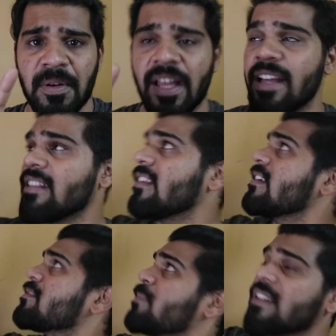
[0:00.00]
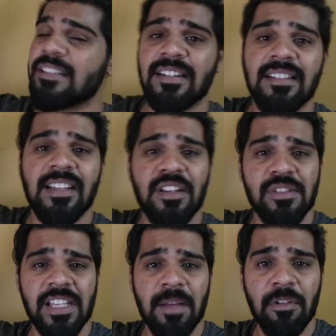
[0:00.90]
oh yeah, this picture that you
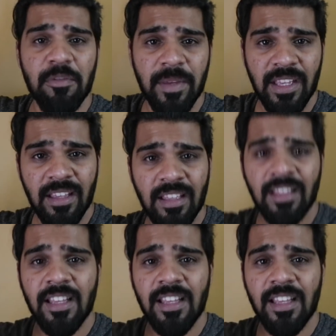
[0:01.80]
see above me